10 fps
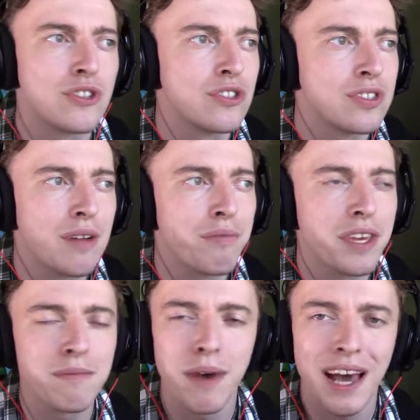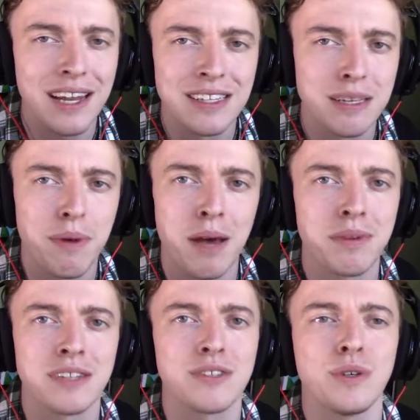something bad ends up
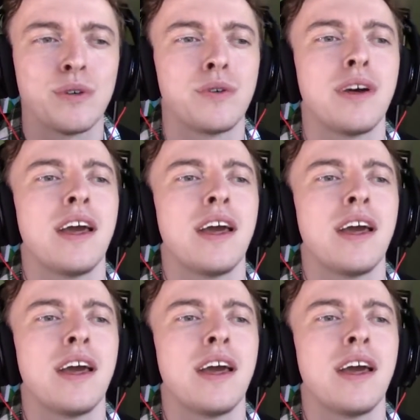happening to you.